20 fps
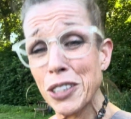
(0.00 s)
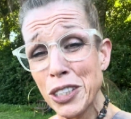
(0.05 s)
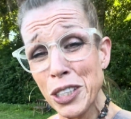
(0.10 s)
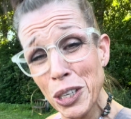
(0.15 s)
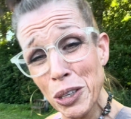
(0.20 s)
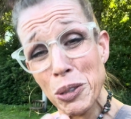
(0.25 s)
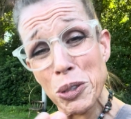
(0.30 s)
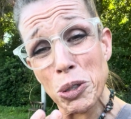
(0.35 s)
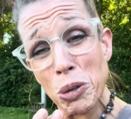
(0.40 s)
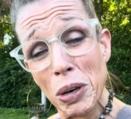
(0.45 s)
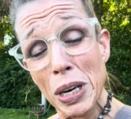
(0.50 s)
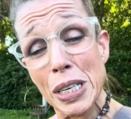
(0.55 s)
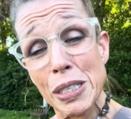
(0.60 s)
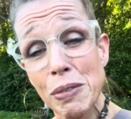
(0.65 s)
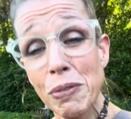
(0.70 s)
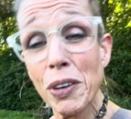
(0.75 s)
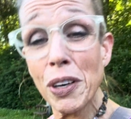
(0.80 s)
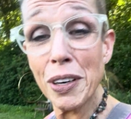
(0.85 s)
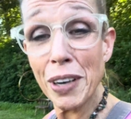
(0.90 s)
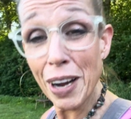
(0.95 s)
2 trees
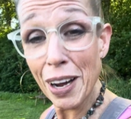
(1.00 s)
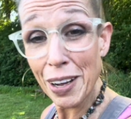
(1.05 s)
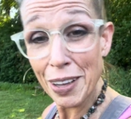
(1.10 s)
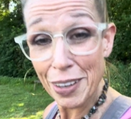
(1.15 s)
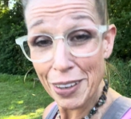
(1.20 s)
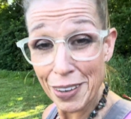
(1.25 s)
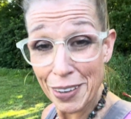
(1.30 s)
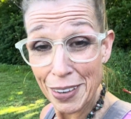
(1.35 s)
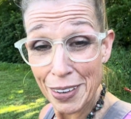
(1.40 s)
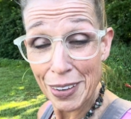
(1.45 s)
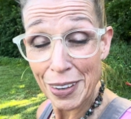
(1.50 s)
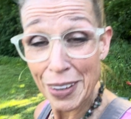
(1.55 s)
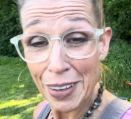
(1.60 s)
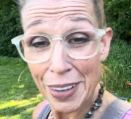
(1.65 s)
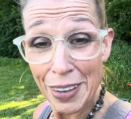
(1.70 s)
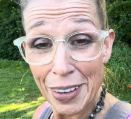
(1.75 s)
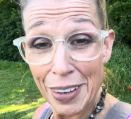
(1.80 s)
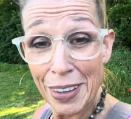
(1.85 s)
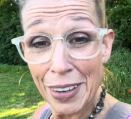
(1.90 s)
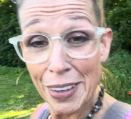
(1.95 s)
for $1.
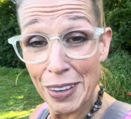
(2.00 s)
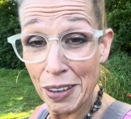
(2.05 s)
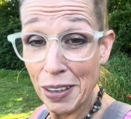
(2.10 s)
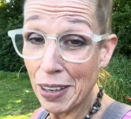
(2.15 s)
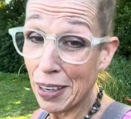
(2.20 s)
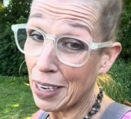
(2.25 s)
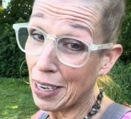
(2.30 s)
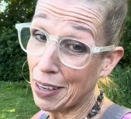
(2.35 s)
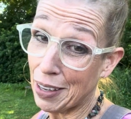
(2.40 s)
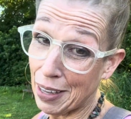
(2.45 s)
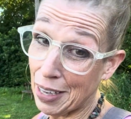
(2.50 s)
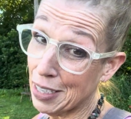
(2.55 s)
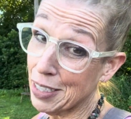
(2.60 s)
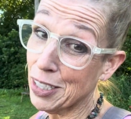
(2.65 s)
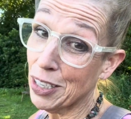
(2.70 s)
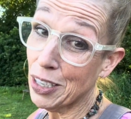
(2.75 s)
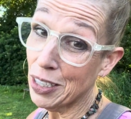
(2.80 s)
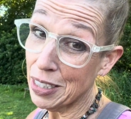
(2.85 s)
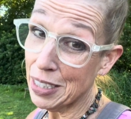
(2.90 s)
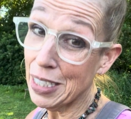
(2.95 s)
That's
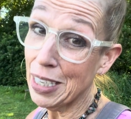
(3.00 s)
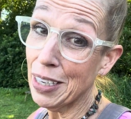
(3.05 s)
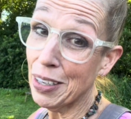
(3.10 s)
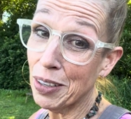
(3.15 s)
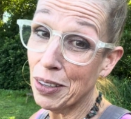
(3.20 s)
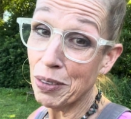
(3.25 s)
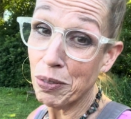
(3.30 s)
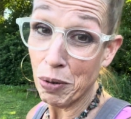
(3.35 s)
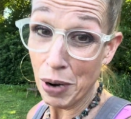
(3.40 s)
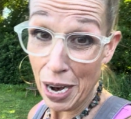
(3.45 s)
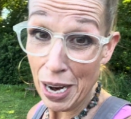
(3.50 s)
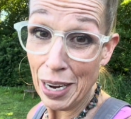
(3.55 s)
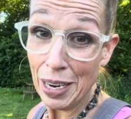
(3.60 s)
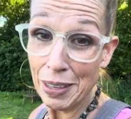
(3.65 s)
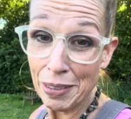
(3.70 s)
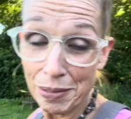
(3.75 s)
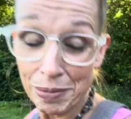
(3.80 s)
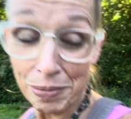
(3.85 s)
a good deal, right?